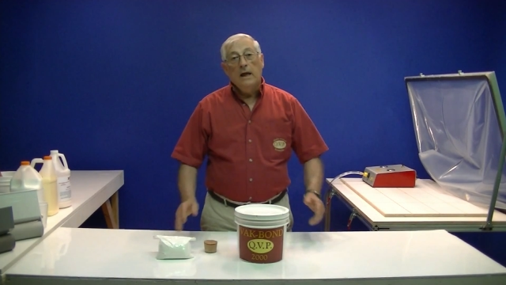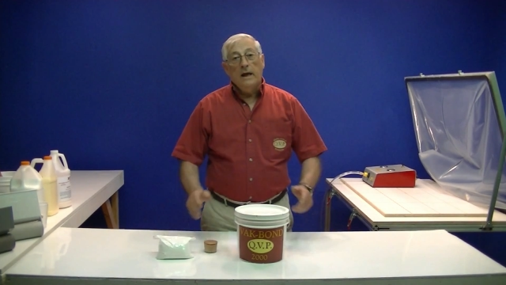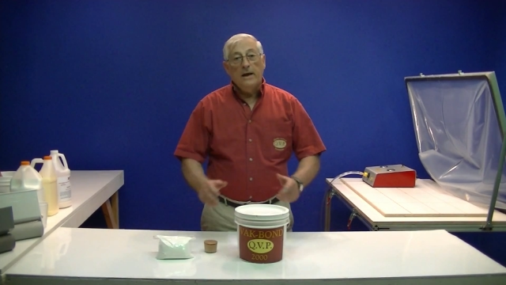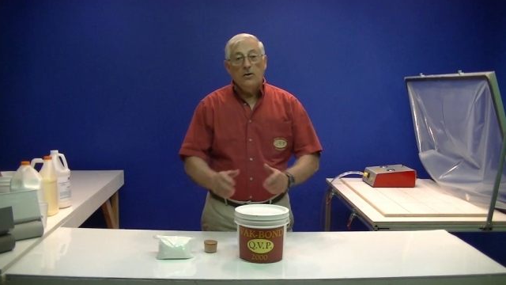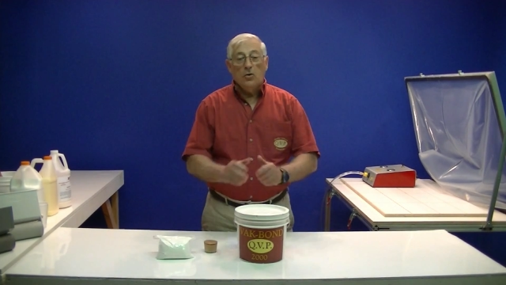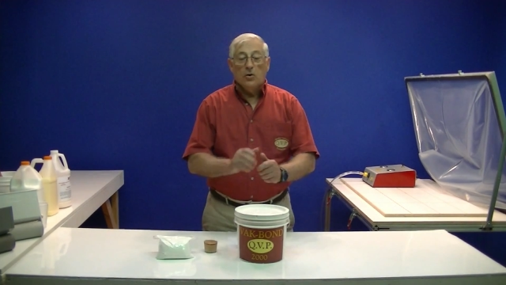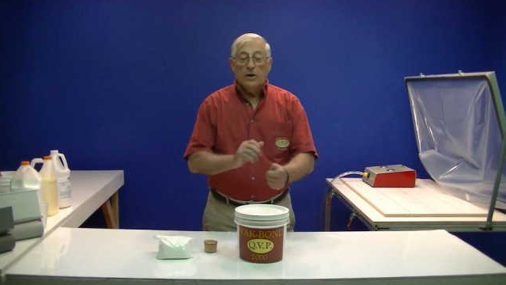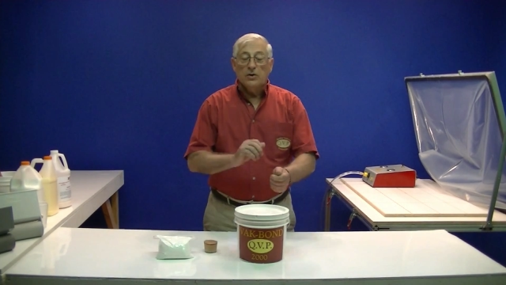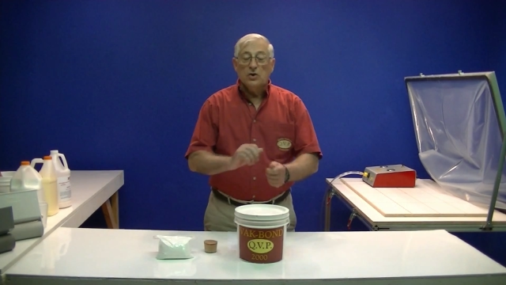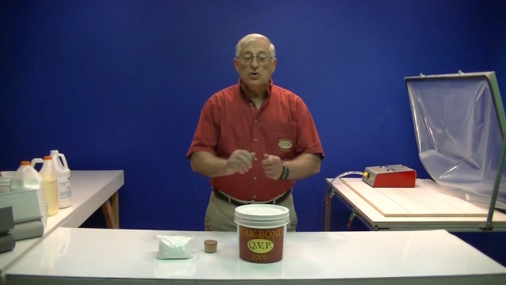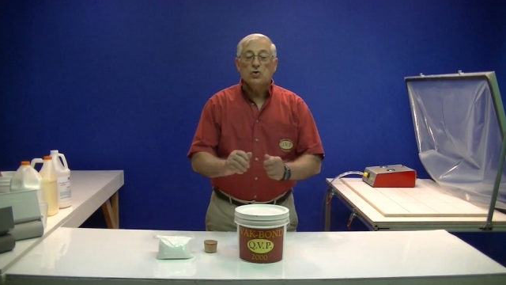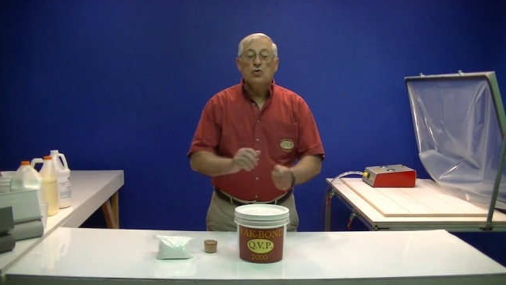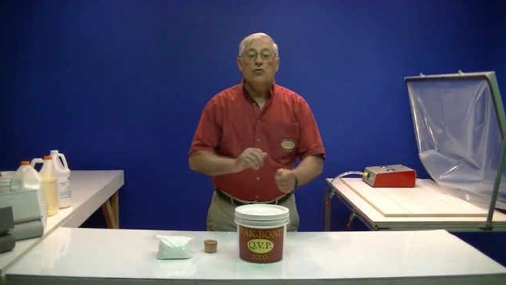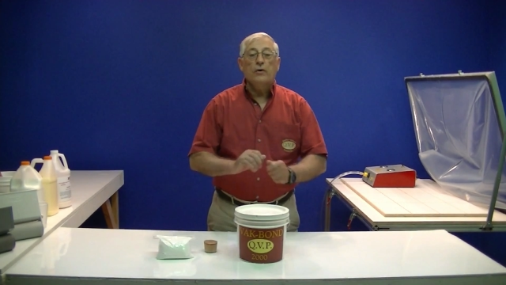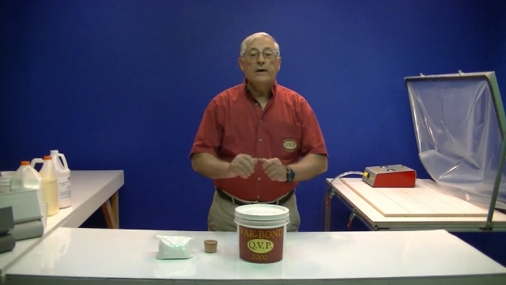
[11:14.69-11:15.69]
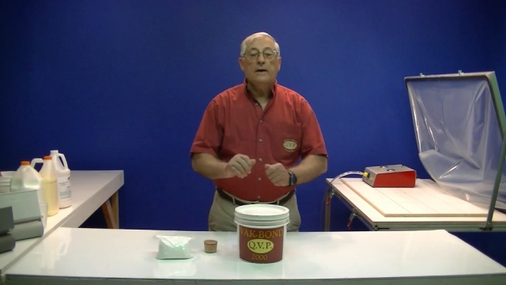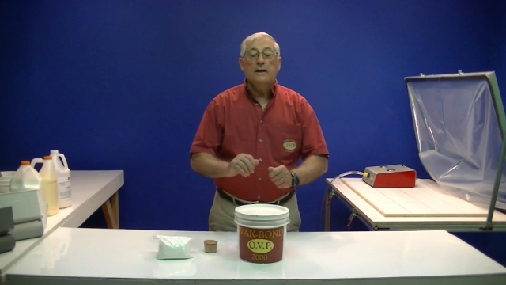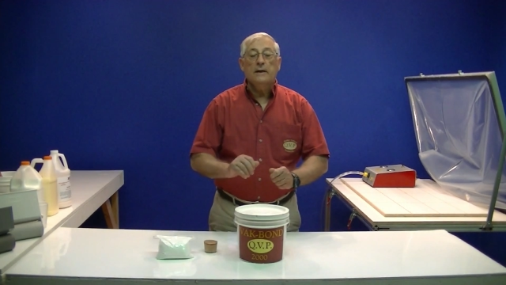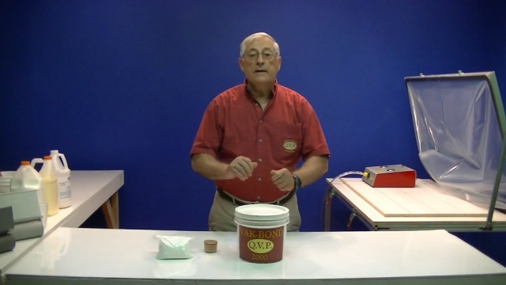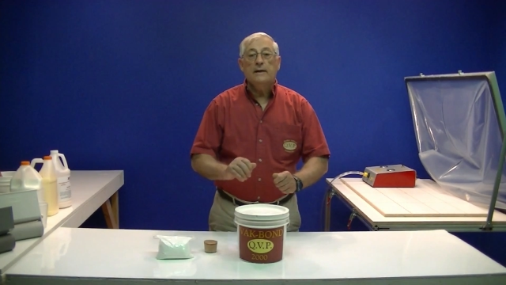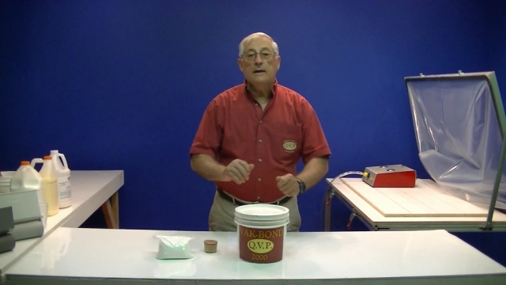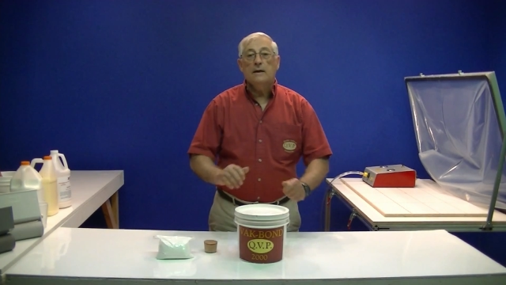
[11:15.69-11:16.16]
and you can just
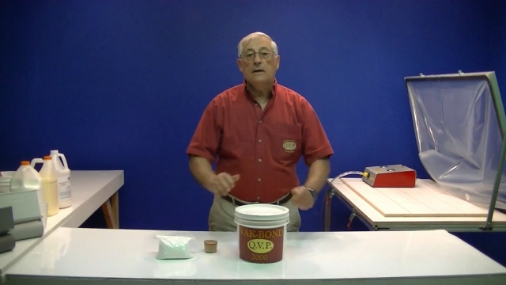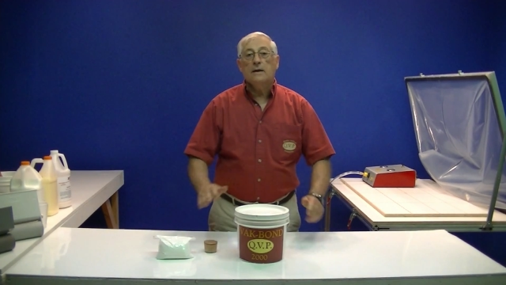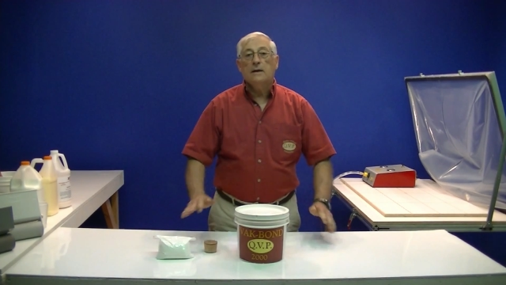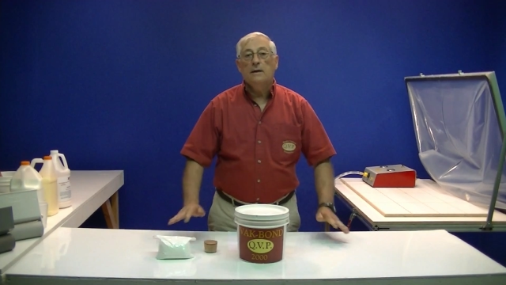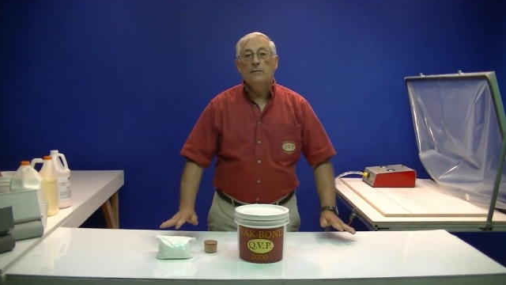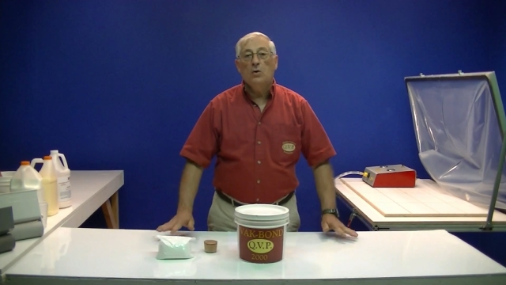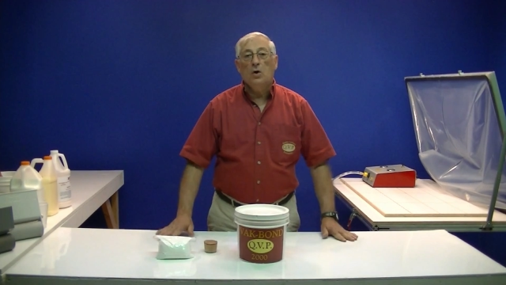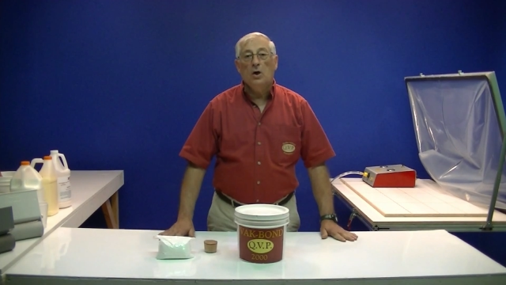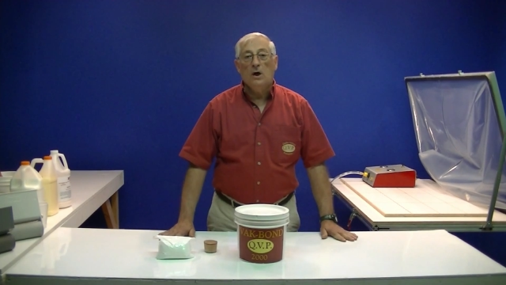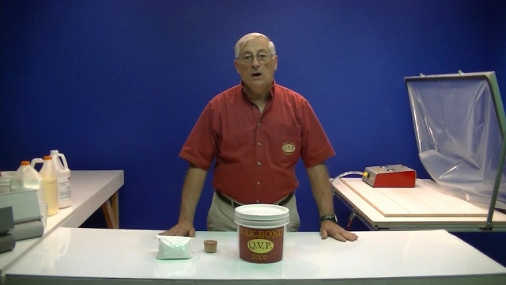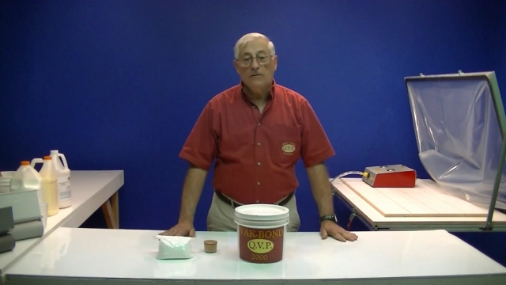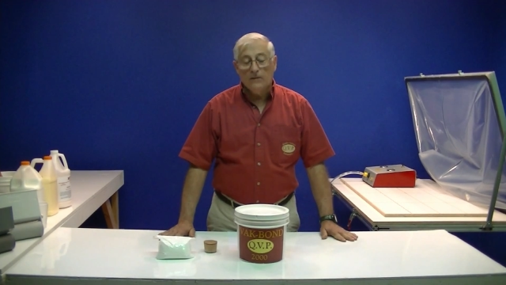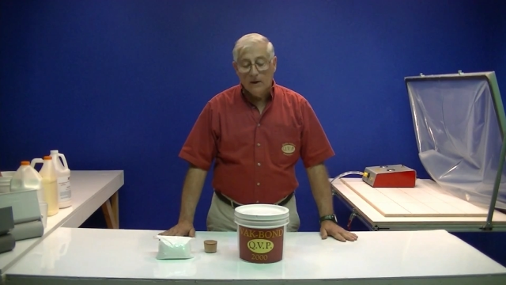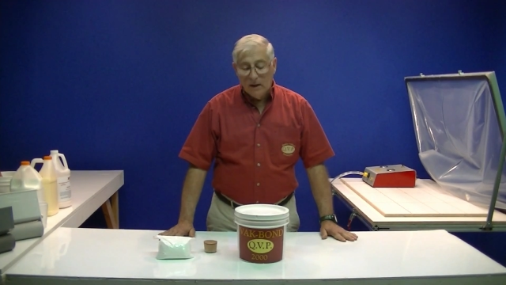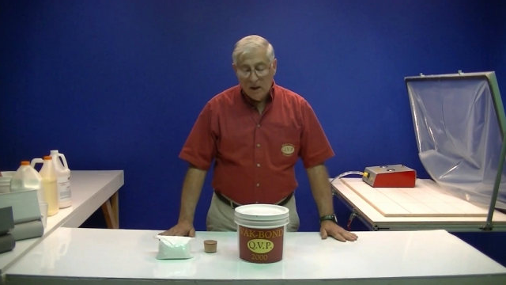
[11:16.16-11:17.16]
crinkle it and it'll come off.